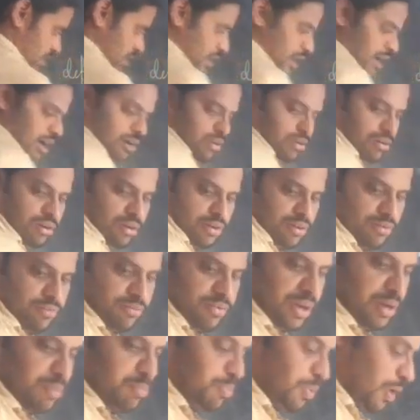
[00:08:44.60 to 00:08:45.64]
Now
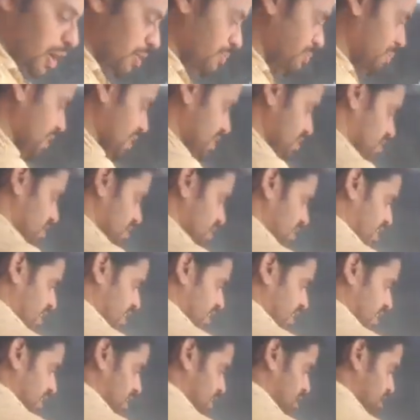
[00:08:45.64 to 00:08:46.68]
when population
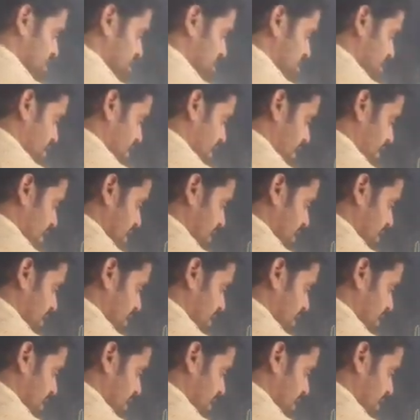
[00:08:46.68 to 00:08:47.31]
increase, their